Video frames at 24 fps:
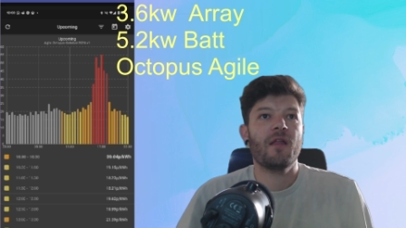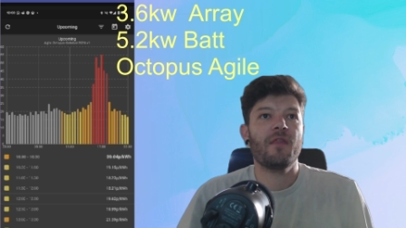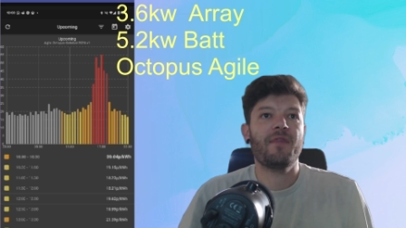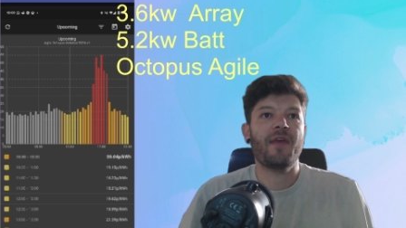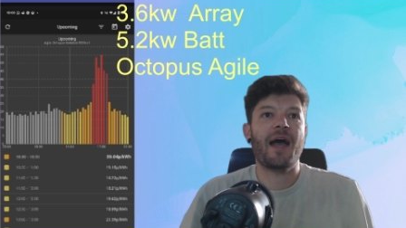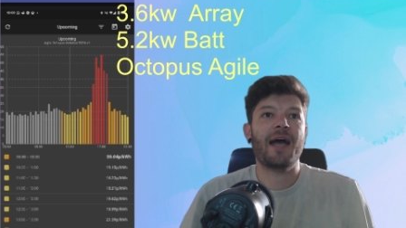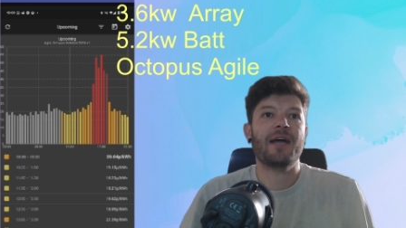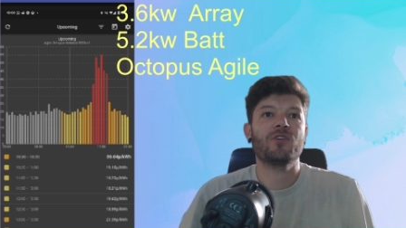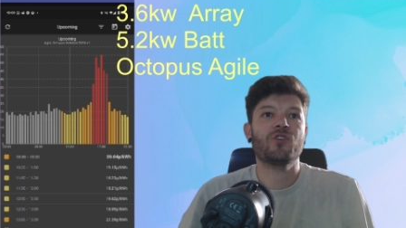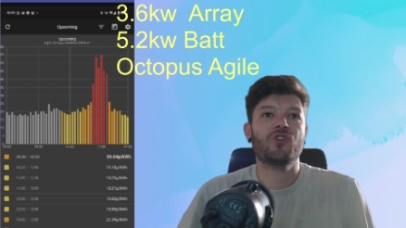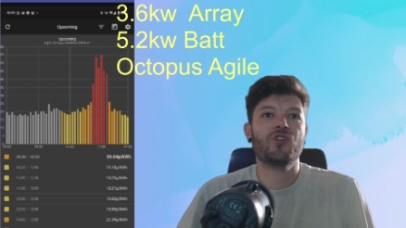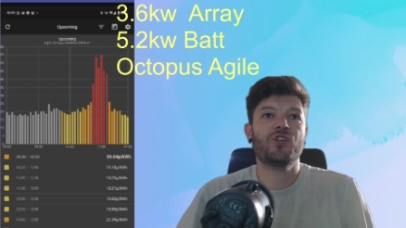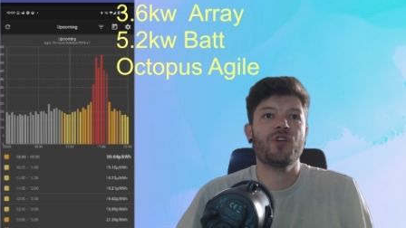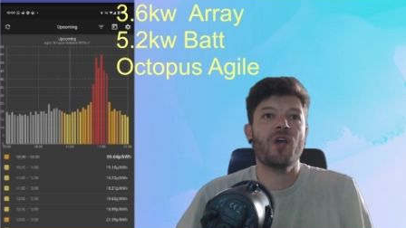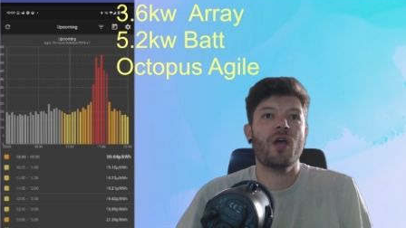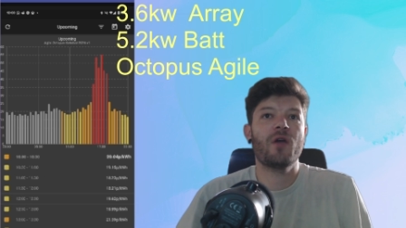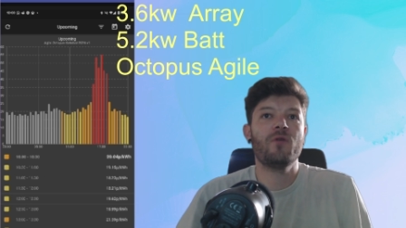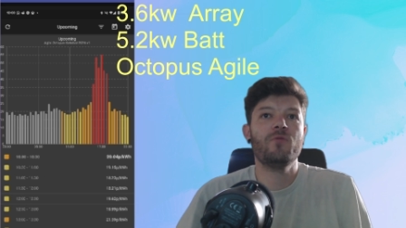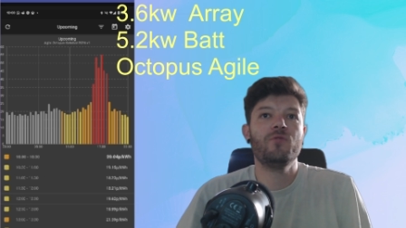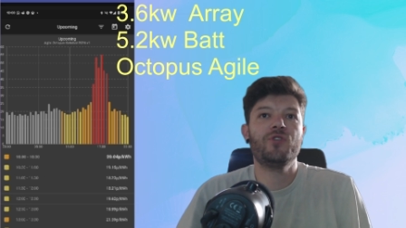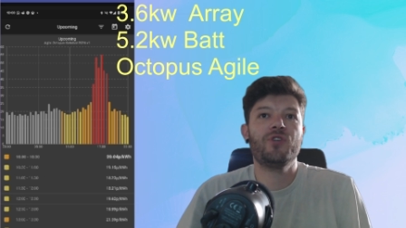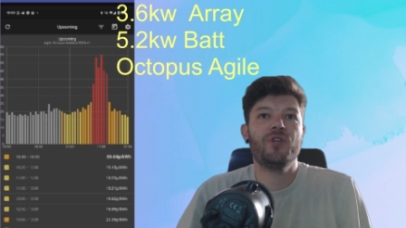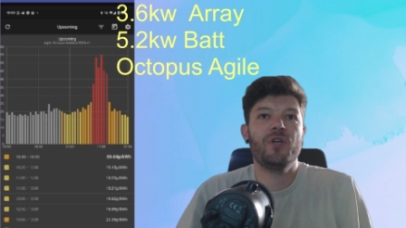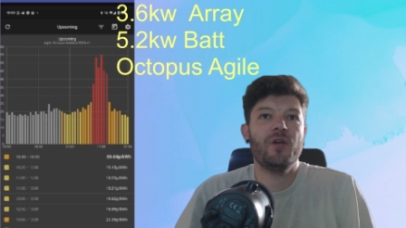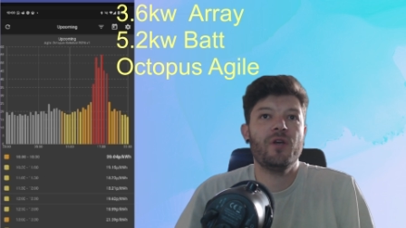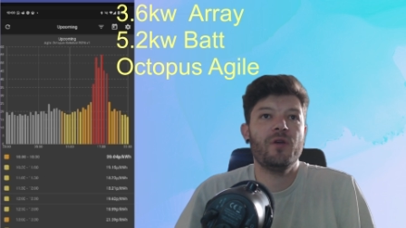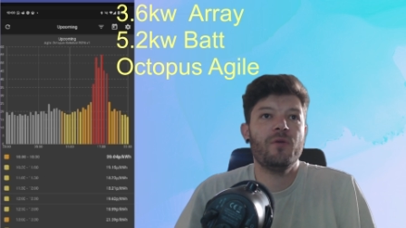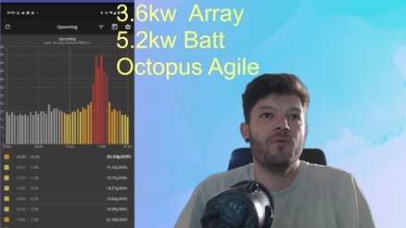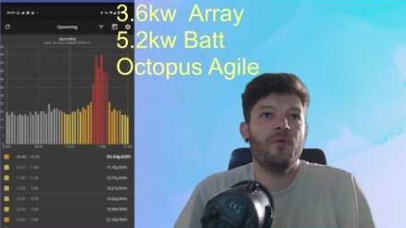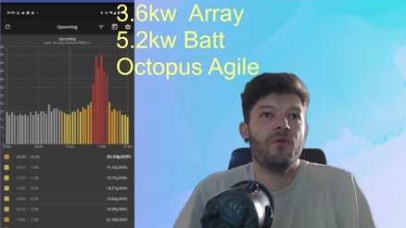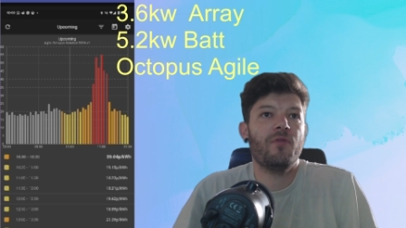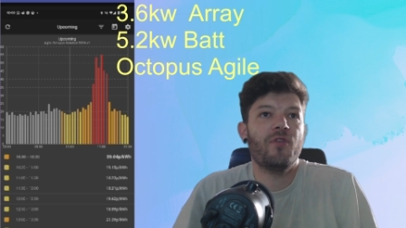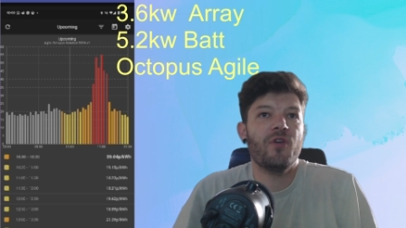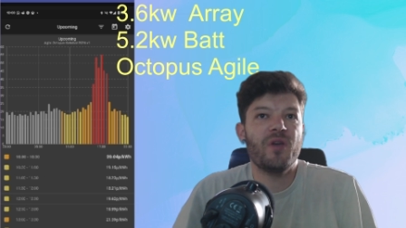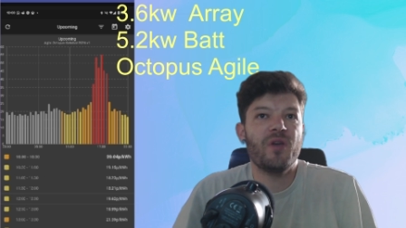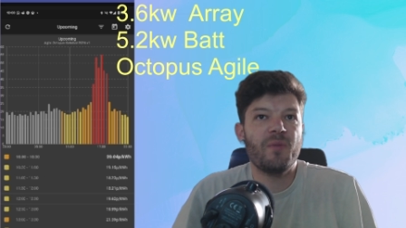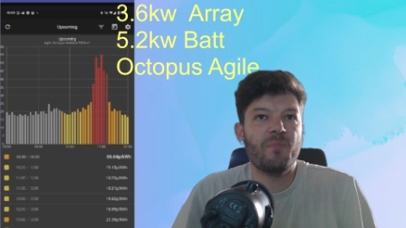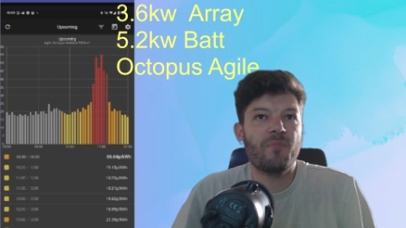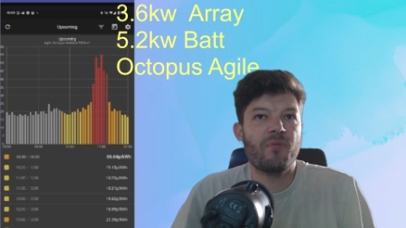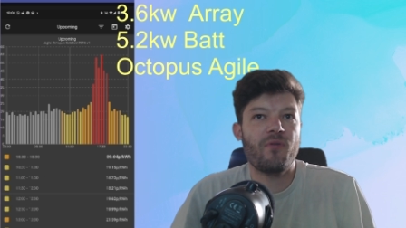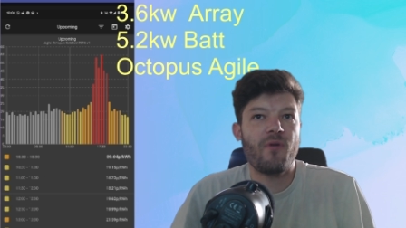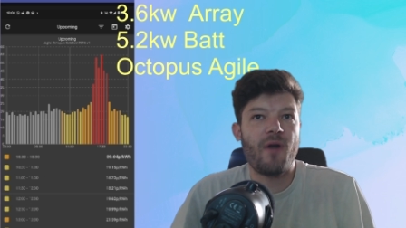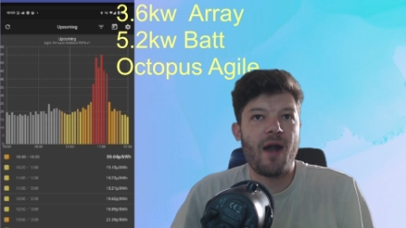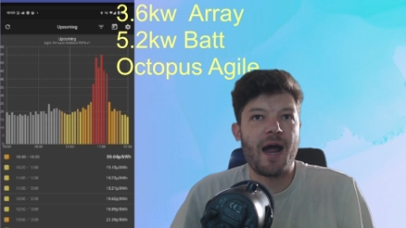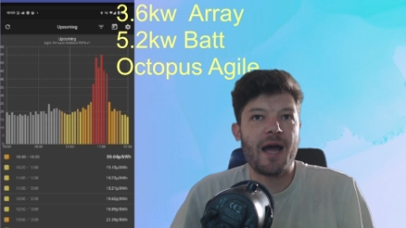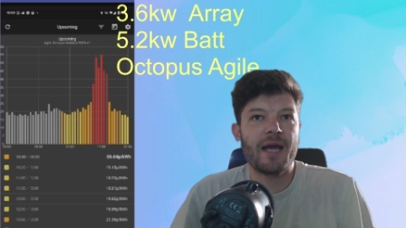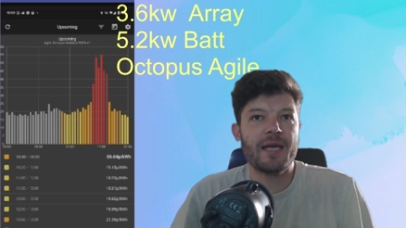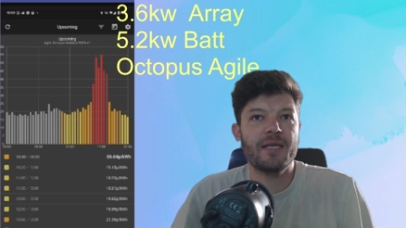that shows you the
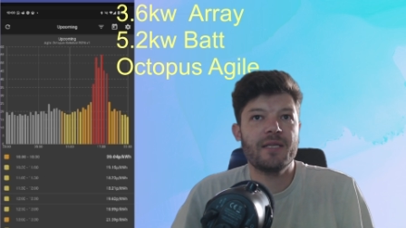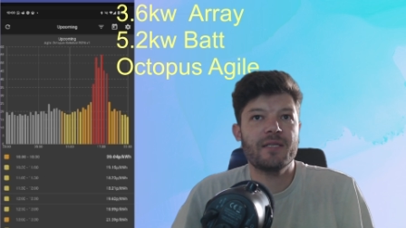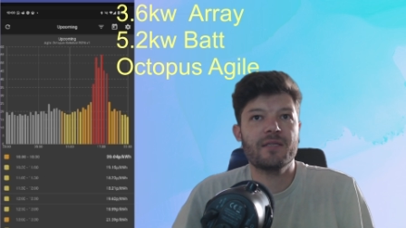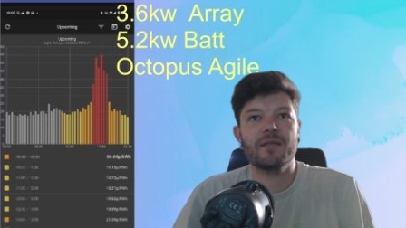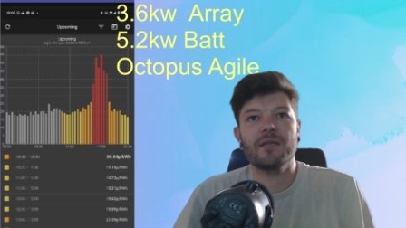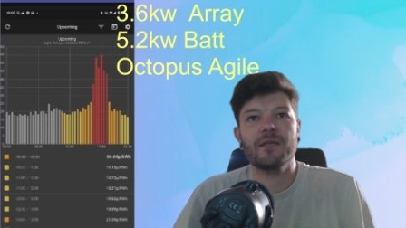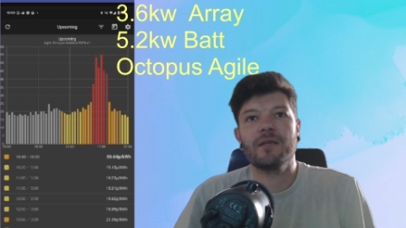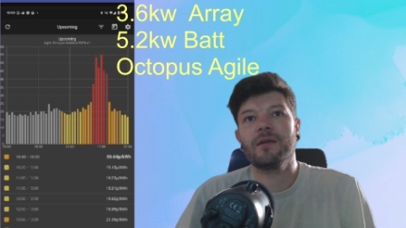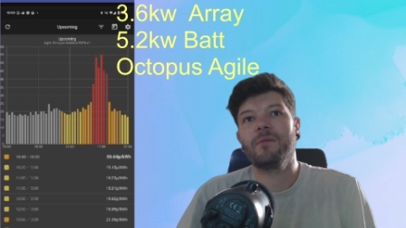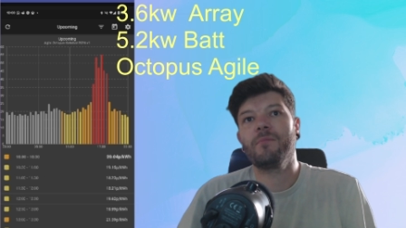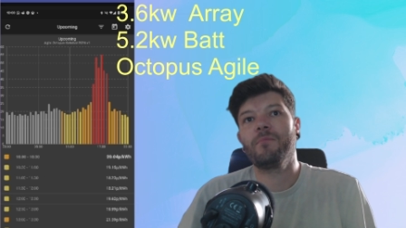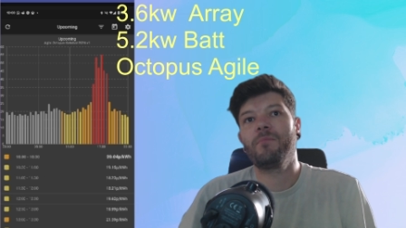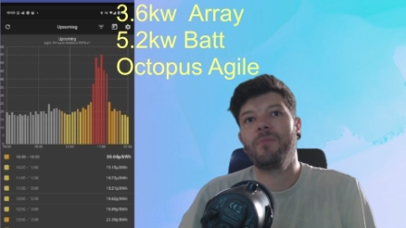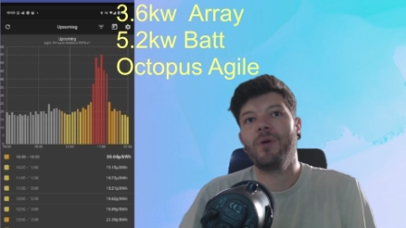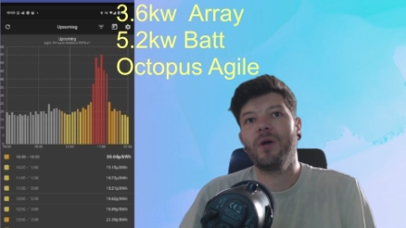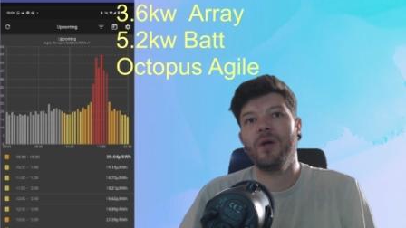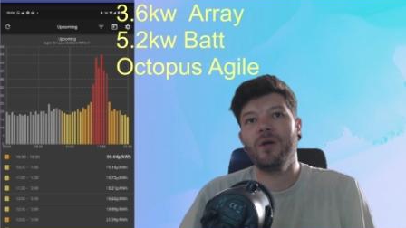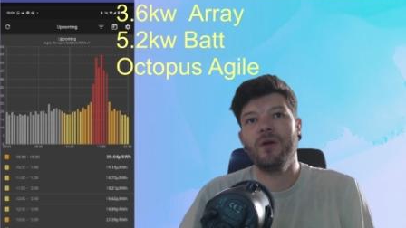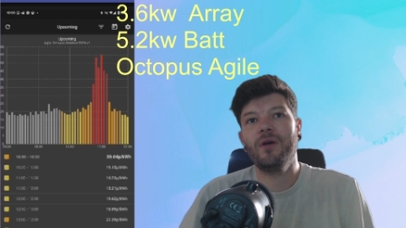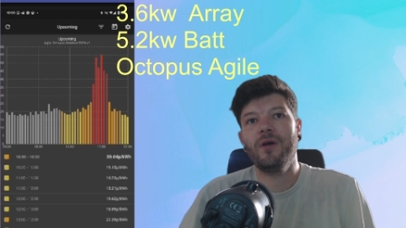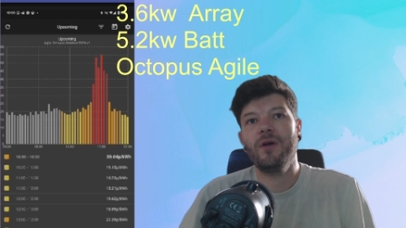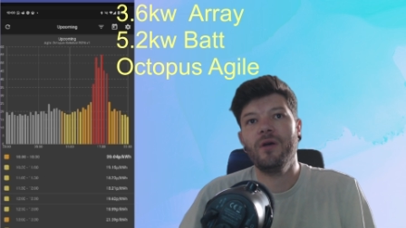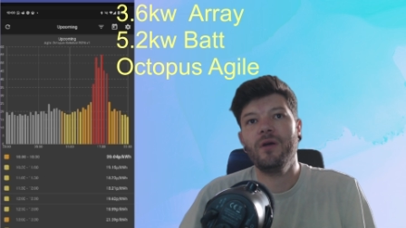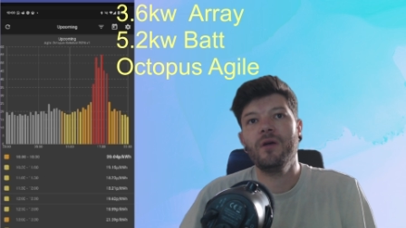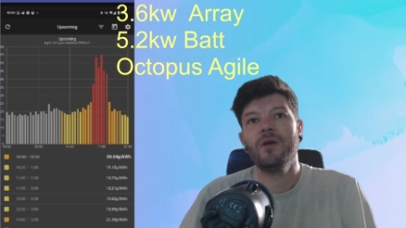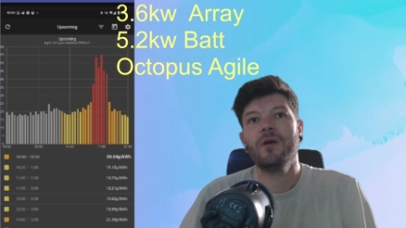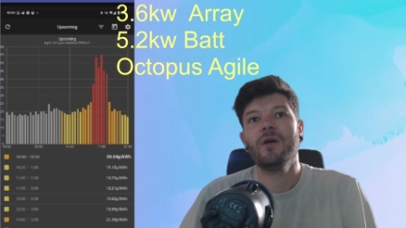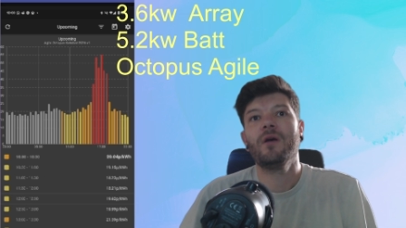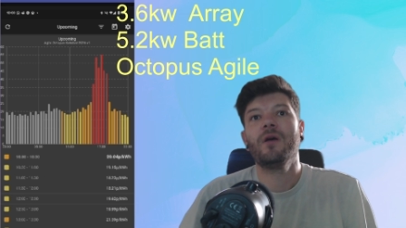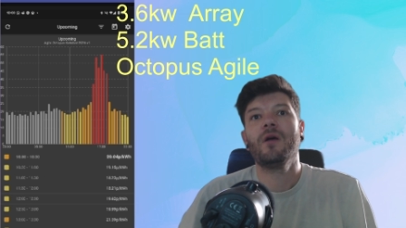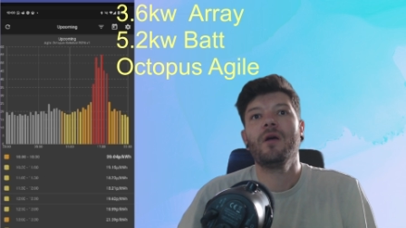price per